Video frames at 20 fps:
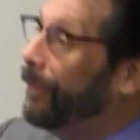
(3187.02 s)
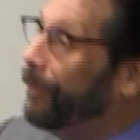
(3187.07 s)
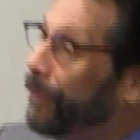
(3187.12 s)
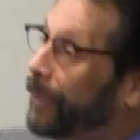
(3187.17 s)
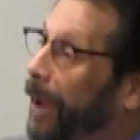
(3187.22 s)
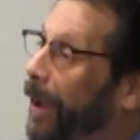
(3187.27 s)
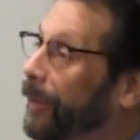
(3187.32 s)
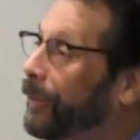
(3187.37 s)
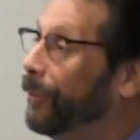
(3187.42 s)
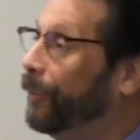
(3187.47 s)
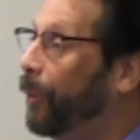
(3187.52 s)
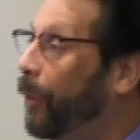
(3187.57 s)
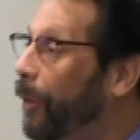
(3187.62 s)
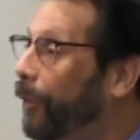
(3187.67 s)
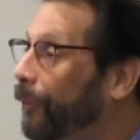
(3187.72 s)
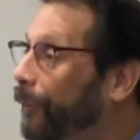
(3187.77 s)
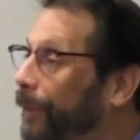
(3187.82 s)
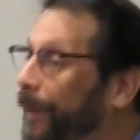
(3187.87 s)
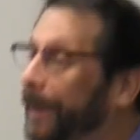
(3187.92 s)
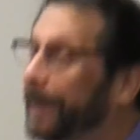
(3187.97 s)
there are different kinds of
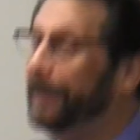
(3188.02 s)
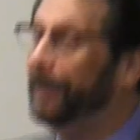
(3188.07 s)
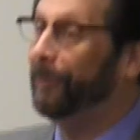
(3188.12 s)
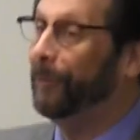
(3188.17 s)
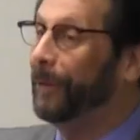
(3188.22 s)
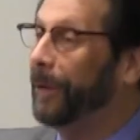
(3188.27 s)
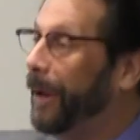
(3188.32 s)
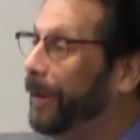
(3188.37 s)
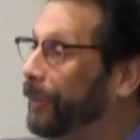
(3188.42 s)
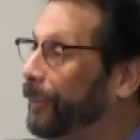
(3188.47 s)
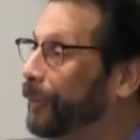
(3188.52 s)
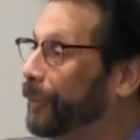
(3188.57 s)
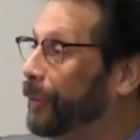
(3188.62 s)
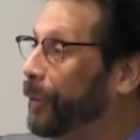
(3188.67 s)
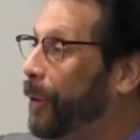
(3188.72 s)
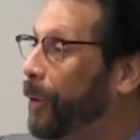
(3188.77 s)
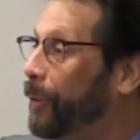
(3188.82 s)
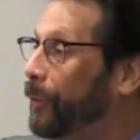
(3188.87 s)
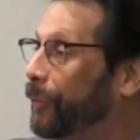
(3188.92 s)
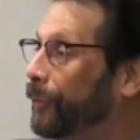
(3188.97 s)
orphaning, different kinds of
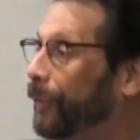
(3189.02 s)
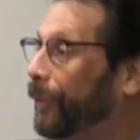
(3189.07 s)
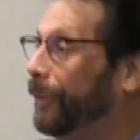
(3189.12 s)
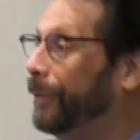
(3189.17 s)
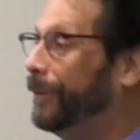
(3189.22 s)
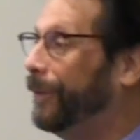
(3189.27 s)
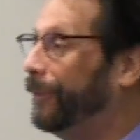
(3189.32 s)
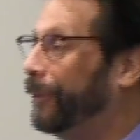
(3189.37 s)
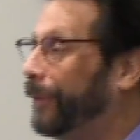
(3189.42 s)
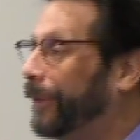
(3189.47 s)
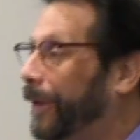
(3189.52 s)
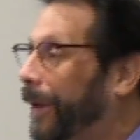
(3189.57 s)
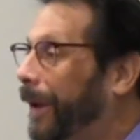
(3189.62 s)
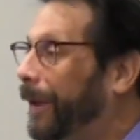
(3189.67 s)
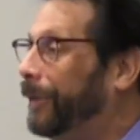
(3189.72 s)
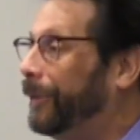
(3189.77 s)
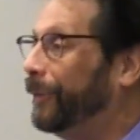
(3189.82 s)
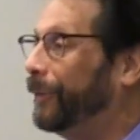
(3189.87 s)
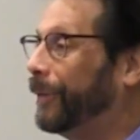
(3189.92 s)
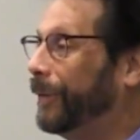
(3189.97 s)
closure, different
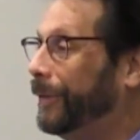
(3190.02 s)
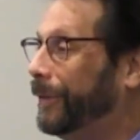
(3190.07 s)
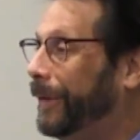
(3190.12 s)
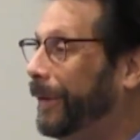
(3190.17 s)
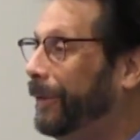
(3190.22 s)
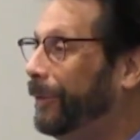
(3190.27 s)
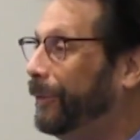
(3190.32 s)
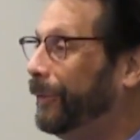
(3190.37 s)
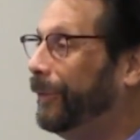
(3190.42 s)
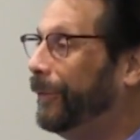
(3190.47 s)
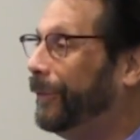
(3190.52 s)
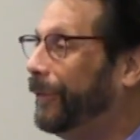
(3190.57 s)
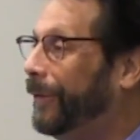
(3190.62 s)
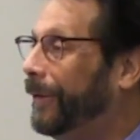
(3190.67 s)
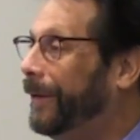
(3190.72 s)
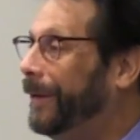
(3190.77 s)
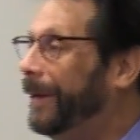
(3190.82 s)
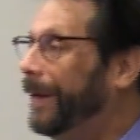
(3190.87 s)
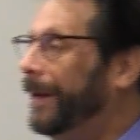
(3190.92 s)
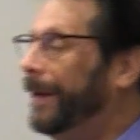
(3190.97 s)
kinds of
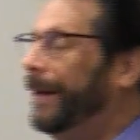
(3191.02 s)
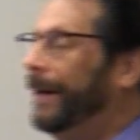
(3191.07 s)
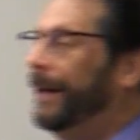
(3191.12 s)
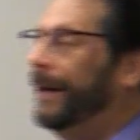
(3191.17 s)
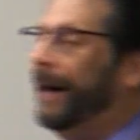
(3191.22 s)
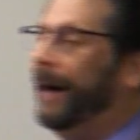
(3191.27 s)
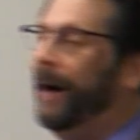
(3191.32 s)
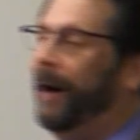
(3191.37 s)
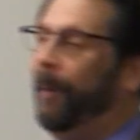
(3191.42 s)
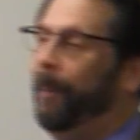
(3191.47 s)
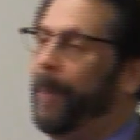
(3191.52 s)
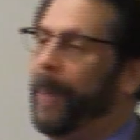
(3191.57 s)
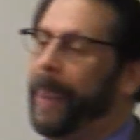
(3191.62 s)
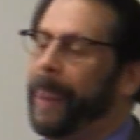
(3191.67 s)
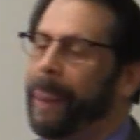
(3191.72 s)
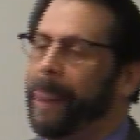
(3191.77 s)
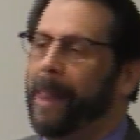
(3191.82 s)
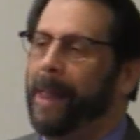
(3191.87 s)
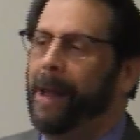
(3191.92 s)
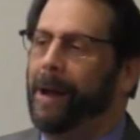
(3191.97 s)
contingency,
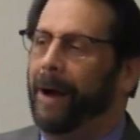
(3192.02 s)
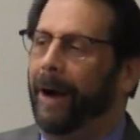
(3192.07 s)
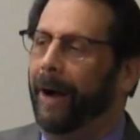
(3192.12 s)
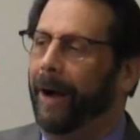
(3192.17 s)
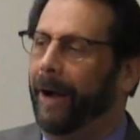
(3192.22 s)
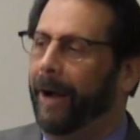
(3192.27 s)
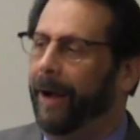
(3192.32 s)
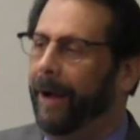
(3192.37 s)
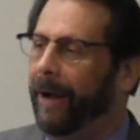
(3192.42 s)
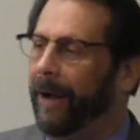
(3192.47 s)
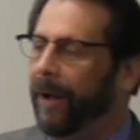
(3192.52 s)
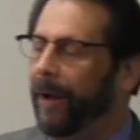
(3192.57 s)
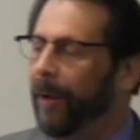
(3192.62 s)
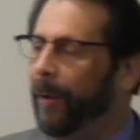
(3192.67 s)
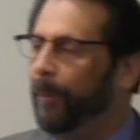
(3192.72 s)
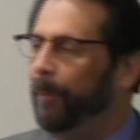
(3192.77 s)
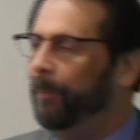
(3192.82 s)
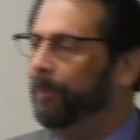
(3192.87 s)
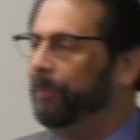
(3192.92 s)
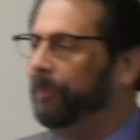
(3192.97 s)
different
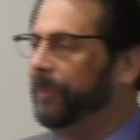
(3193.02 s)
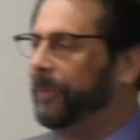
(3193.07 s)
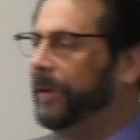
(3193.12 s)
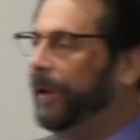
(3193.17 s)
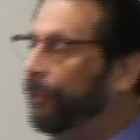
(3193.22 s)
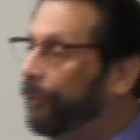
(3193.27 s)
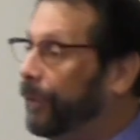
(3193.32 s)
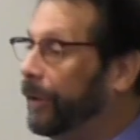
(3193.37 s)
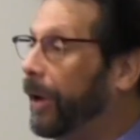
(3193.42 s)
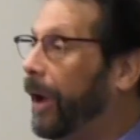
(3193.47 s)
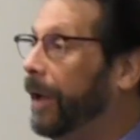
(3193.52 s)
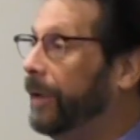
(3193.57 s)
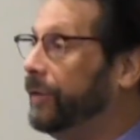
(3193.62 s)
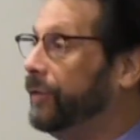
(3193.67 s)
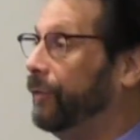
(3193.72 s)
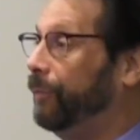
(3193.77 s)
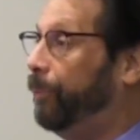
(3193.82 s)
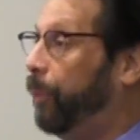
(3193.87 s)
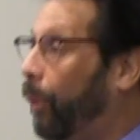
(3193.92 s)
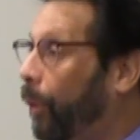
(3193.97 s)

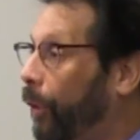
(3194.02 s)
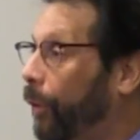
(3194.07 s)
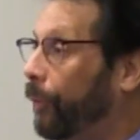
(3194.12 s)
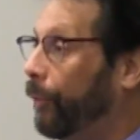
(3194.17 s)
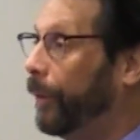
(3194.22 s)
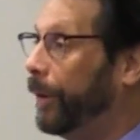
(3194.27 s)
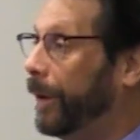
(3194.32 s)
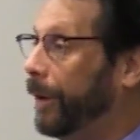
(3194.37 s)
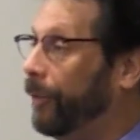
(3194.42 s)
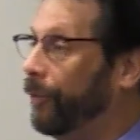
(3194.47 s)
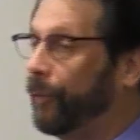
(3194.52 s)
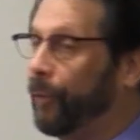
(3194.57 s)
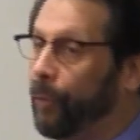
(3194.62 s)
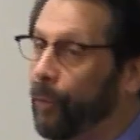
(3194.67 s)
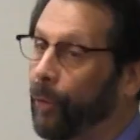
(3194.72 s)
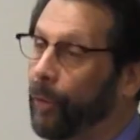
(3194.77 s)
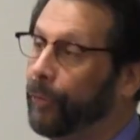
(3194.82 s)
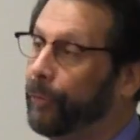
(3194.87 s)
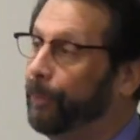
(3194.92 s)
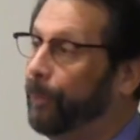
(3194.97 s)
kinds of bordering, of
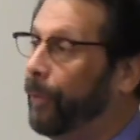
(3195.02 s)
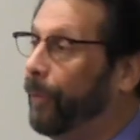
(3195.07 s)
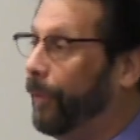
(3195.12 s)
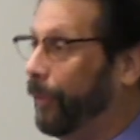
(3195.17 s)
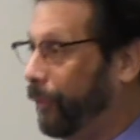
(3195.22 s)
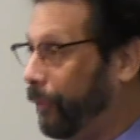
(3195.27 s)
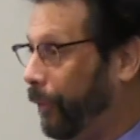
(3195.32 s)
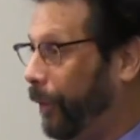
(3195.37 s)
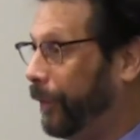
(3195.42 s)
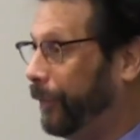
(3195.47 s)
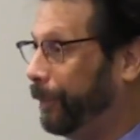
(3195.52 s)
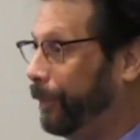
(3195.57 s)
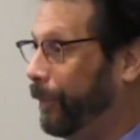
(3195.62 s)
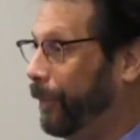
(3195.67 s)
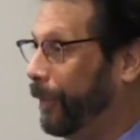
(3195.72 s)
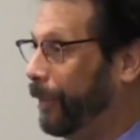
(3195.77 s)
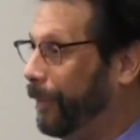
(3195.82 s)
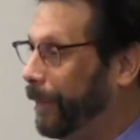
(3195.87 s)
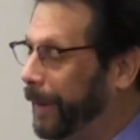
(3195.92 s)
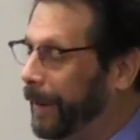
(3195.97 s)

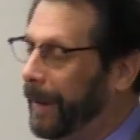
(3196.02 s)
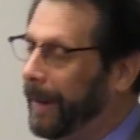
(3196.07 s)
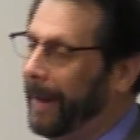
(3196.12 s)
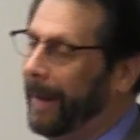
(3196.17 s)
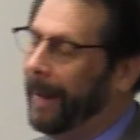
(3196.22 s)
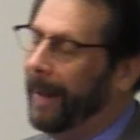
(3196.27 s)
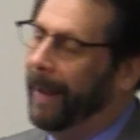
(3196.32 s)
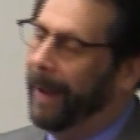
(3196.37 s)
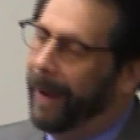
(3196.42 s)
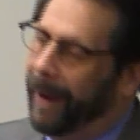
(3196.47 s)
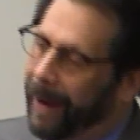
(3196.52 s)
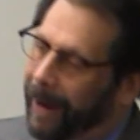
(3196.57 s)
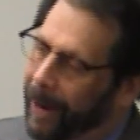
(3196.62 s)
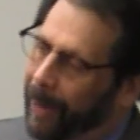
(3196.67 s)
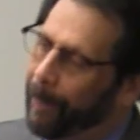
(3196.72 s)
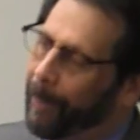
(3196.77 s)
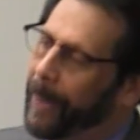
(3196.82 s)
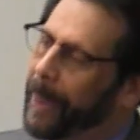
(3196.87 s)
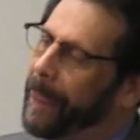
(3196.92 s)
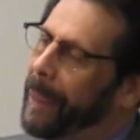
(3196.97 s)
cross-bordering.
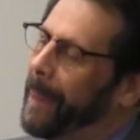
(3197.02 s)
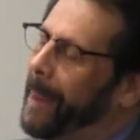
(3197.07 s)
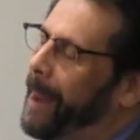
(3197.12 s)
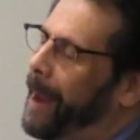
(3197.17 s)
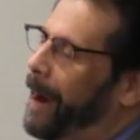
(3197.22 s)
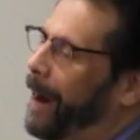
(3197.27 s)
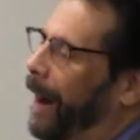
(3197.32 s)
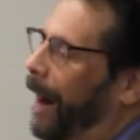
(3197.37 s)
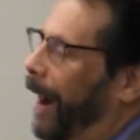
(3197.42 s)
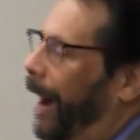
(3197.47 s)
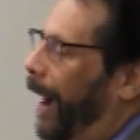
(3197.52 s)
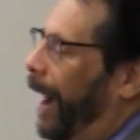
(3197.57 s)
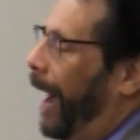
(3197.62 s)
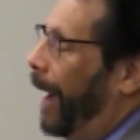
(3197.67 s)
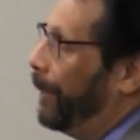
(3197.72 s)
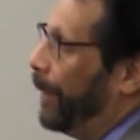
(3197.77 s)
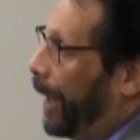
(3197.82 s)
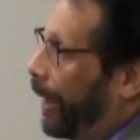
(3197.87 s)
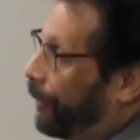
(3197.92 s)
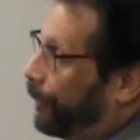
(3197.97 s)
I
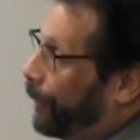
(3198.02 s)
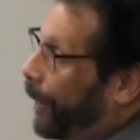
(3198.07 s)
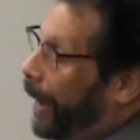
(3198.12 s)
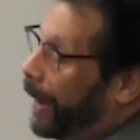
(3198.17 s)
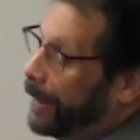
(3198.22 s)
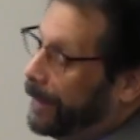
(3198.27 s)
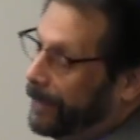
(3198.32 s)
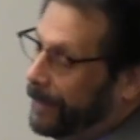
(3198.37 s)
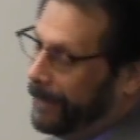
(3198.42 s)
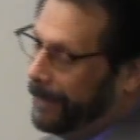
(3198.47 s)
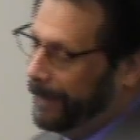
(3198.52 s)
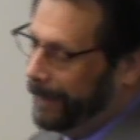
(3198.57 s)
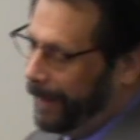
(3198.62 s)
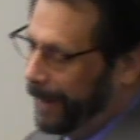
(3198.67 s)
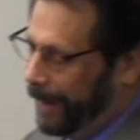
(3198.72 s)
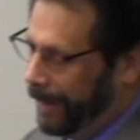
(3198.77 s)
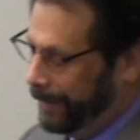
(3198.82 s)
mean, I find